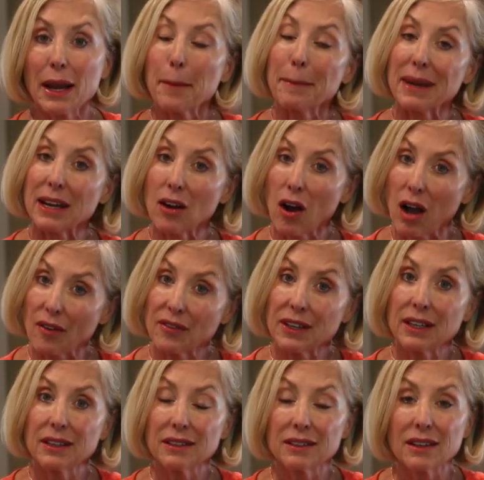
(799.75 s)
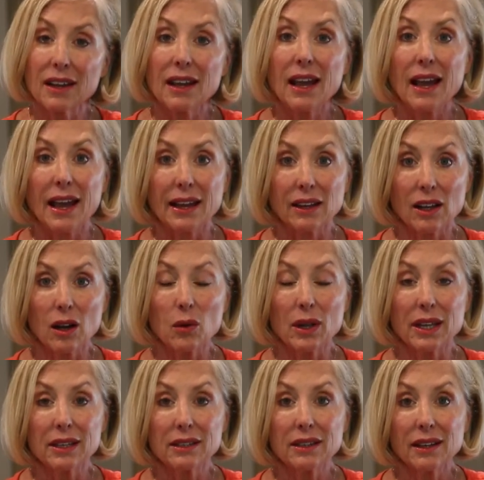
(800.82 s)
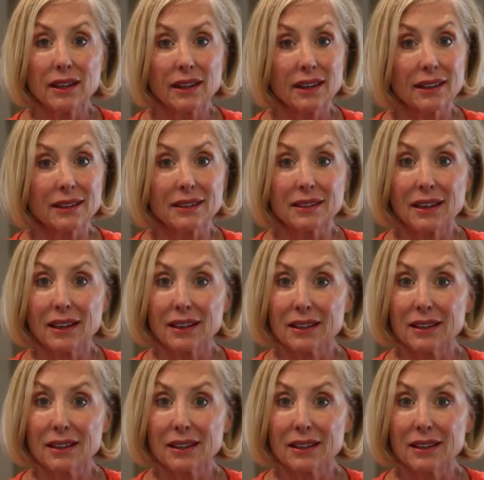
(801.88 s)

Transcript: and be confident and go in and